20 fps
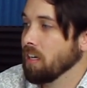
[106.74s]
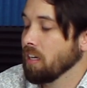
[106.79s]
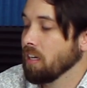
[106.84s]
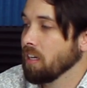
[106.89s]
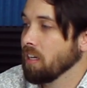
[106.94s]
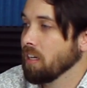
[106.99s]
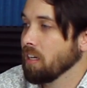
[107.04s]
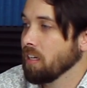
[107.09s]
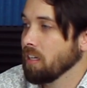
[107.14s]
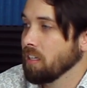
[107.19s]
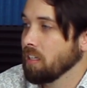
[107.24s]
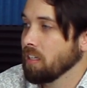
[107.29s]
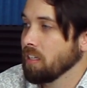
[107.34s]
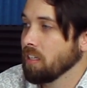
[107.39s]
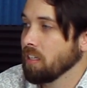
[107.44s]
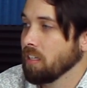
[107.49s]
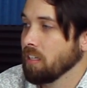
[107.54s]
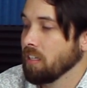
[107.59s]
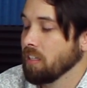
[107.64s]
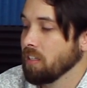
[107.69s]

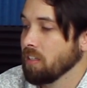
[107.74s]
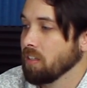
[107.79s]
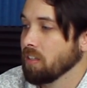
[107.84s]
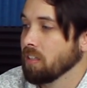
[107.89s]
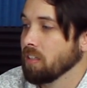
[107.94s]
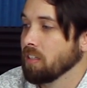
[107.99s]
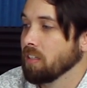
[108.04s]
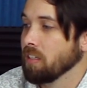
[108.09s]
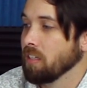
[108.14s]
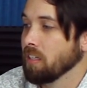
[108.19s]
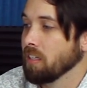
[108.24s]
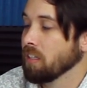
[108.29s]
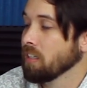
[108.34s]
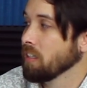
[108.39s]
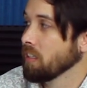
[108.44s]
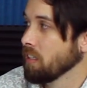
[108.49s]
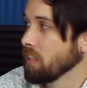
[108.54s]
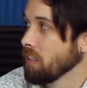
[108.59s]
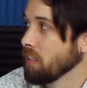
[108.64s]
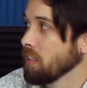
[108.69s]

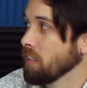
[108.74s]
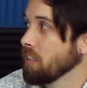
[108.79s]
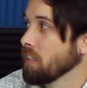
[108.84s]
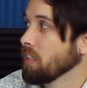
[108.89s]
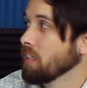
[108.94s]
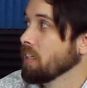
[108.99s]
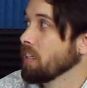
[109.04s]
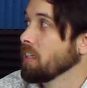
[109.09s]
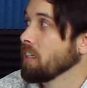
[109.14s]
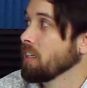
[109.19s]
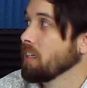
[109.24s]
The person shown says nothing.